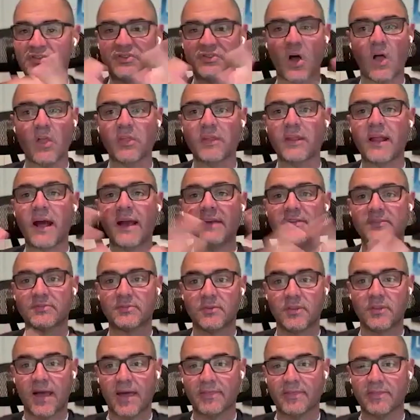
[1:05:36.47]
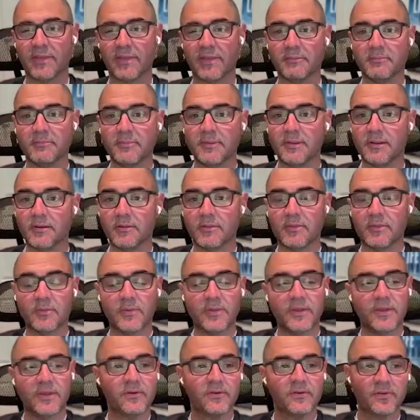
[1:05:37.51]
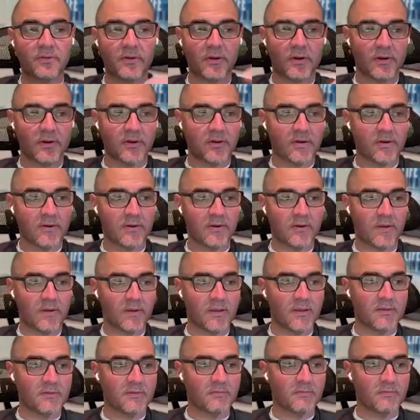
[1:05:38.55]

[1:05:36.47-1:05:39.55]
solid high school athlete, 3-year starter,